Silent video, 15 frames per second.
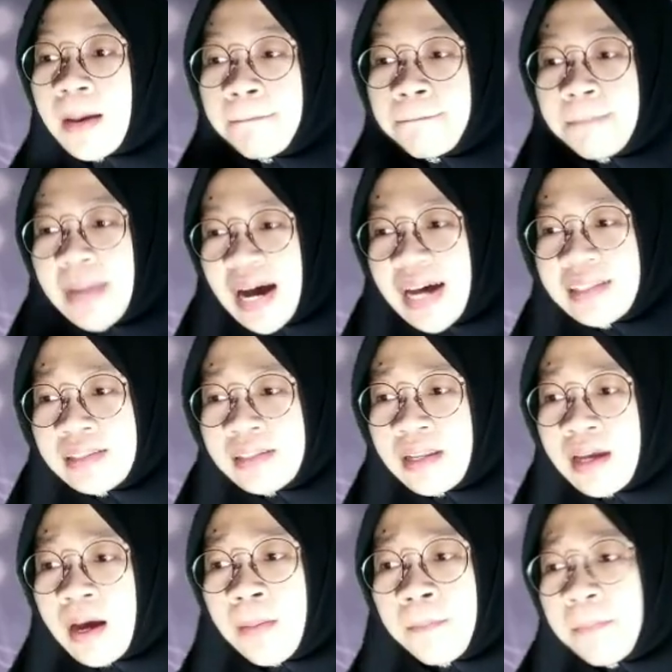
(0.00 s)
But
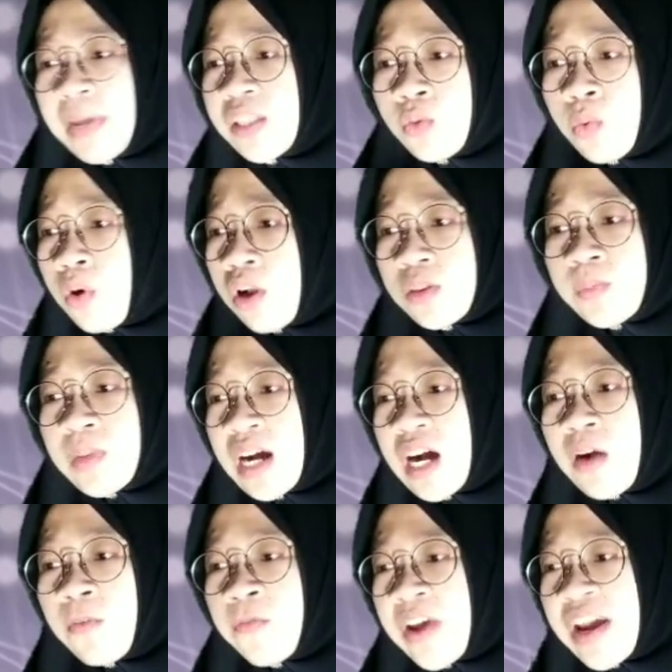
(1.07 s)
math would be
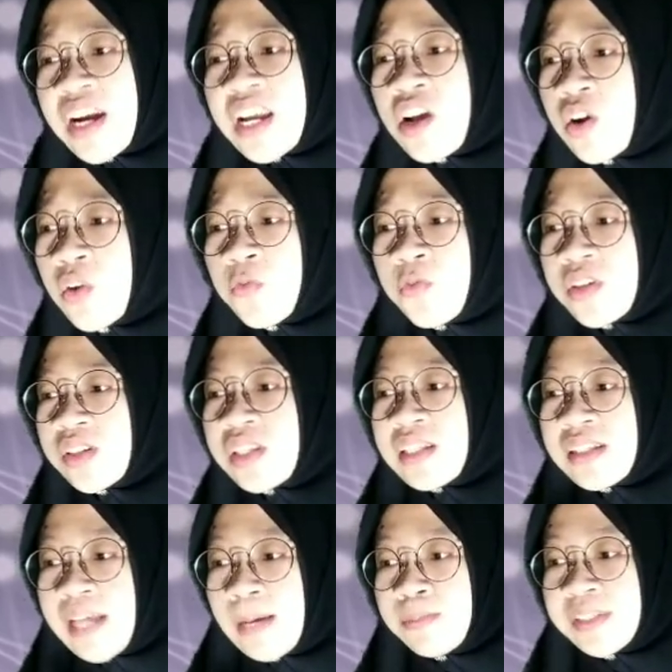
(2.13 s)
a very confusing
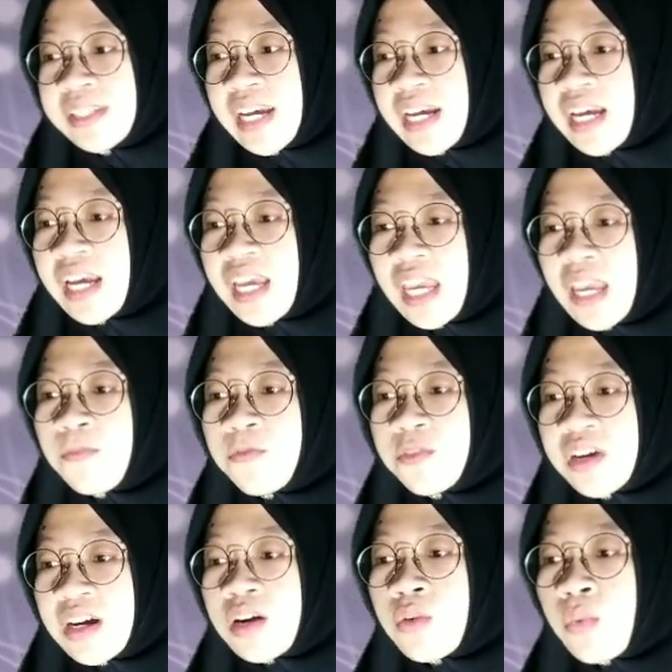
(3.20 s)
subject if
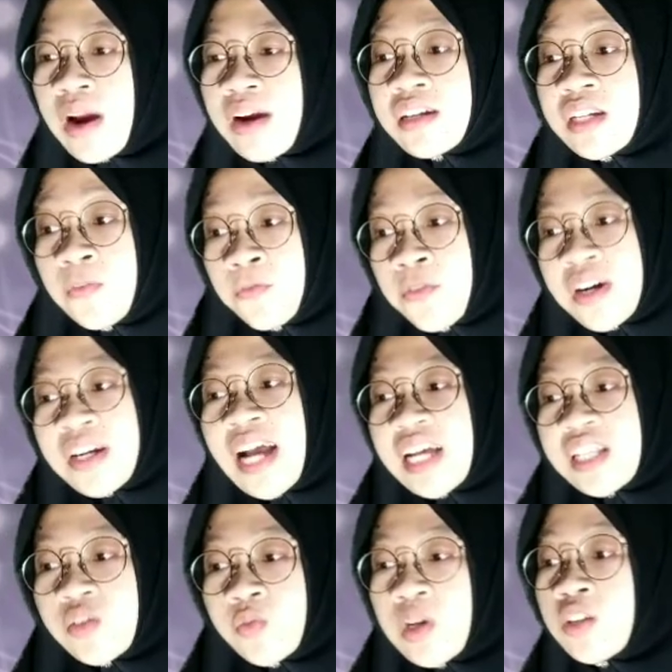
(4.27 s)
there were different
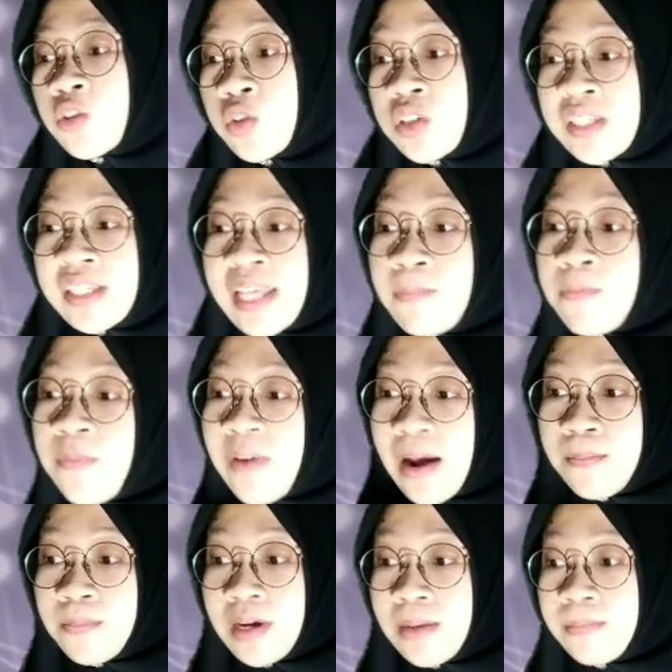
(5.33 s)
answers to the same
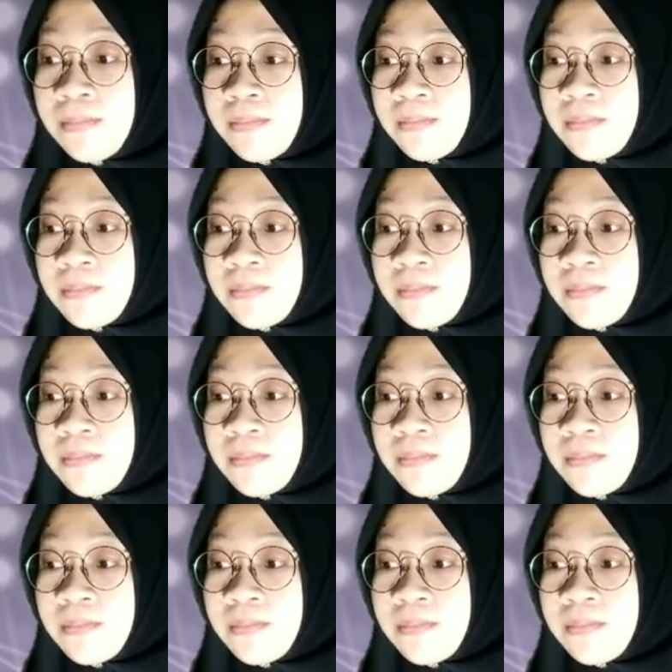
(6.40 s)
problem.